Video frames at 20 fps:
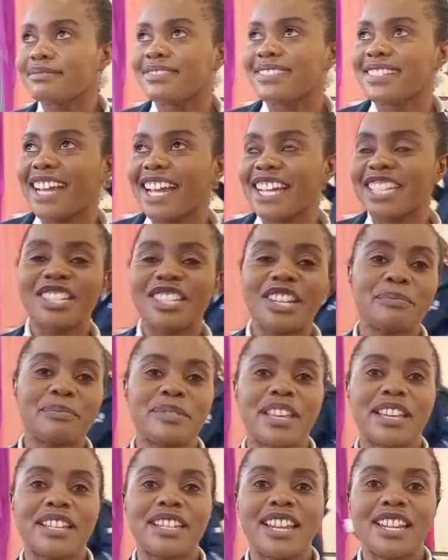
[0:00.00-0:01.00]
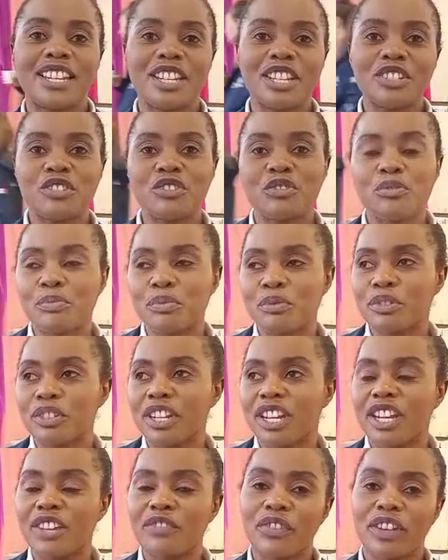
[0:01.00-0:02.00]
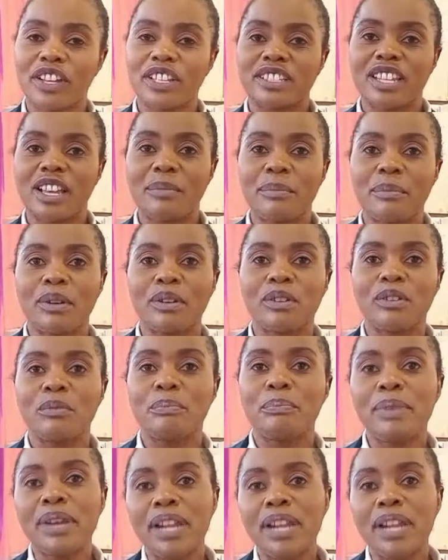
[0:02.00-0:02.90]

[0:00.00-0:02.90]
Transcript: items that they need to put in, for example,